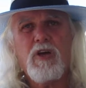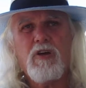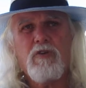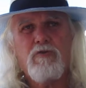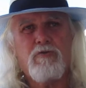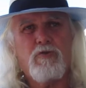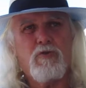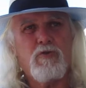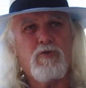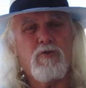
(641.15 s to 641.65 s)

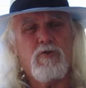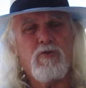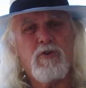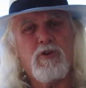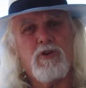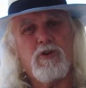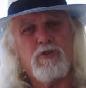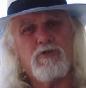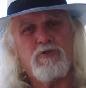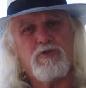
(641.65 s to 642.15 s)
for
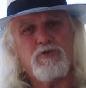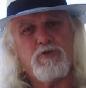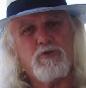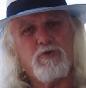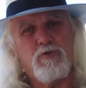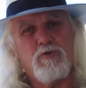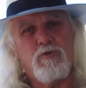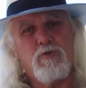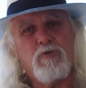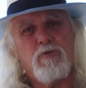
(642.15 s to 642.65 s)
a
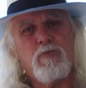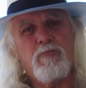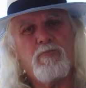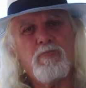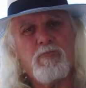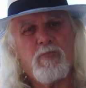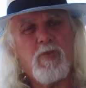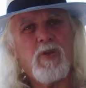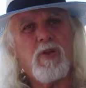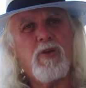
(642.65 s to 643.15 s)
dual
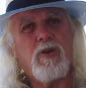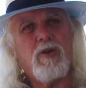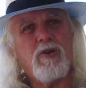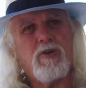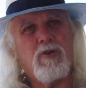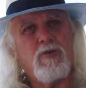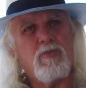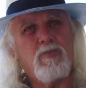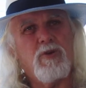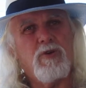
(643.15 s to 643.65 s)

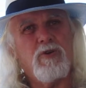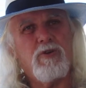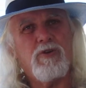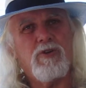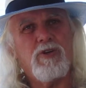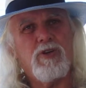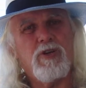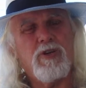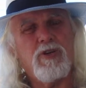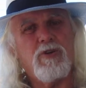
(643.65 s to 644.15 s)

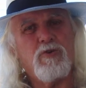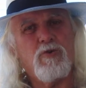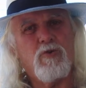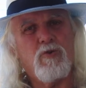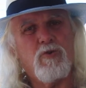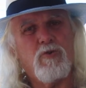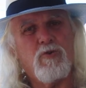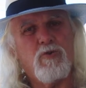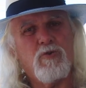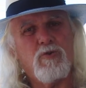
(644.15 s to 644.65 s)
community
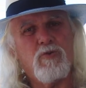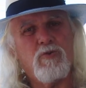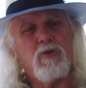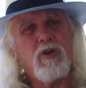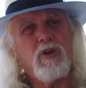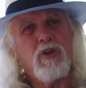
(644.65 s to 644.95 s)
or